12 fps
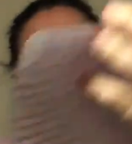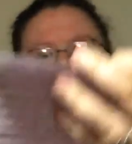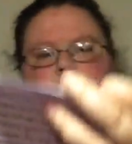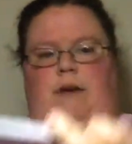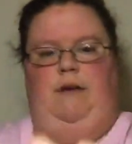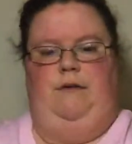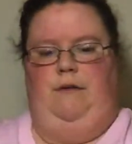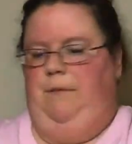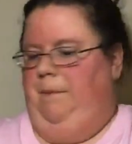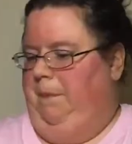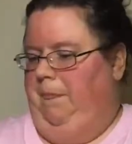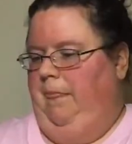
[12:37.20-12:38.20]
So,
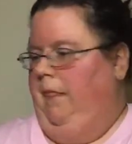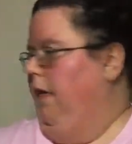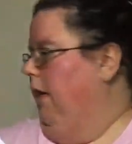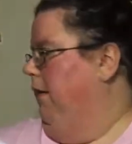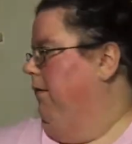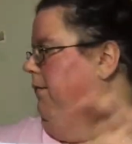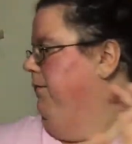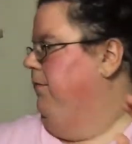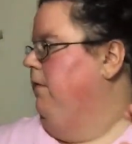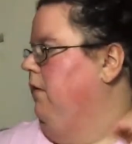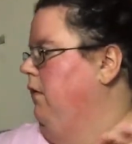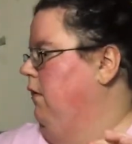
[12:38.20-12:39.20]
yeah.
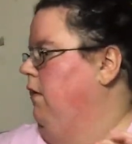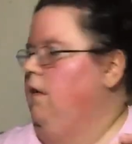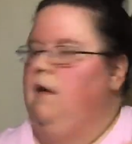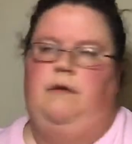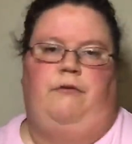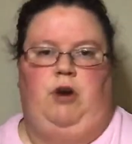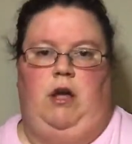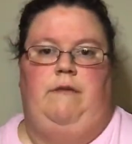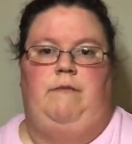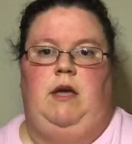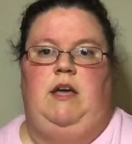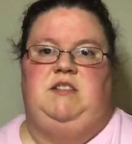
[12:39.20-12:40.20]

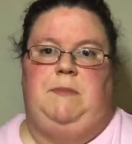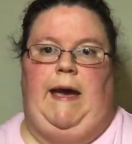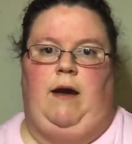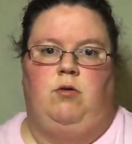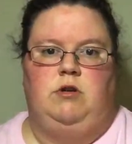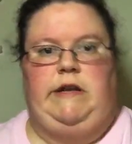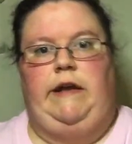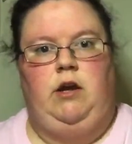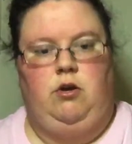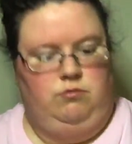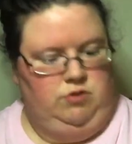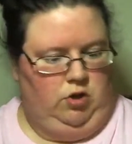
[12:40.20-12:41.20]
Forgive me, it's backwards, I
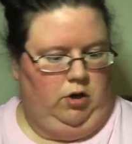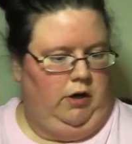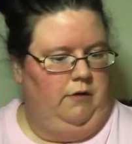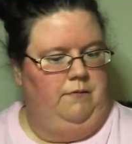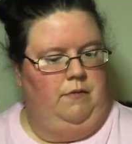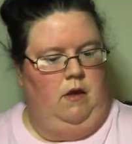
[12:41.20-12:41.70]
know, sorry.